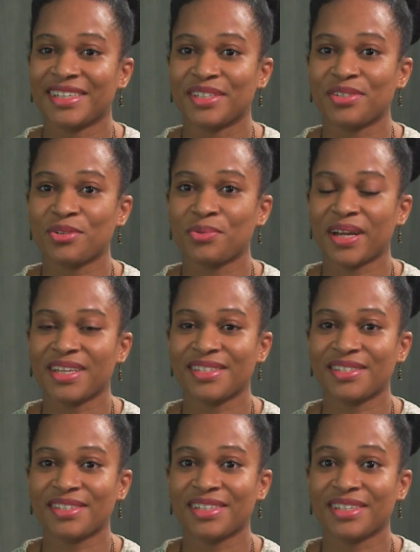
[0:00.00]
It's
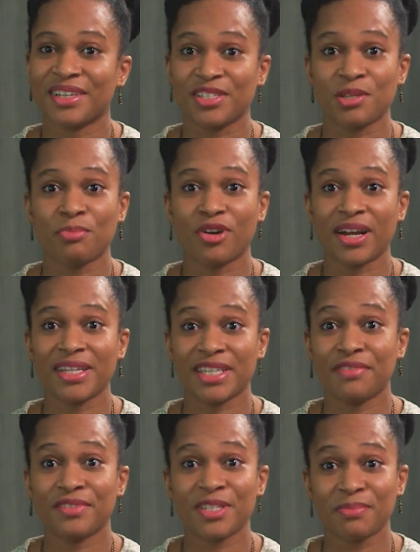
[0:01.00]
always a surprise,
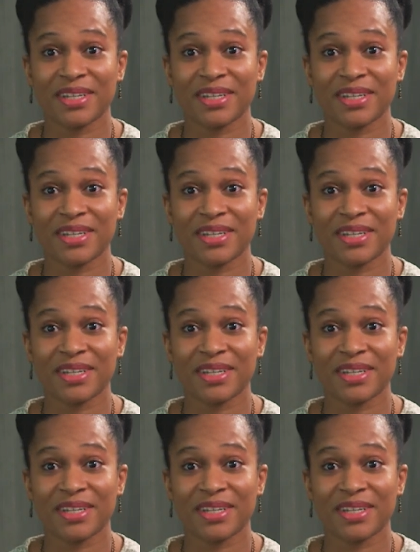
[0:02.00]
even to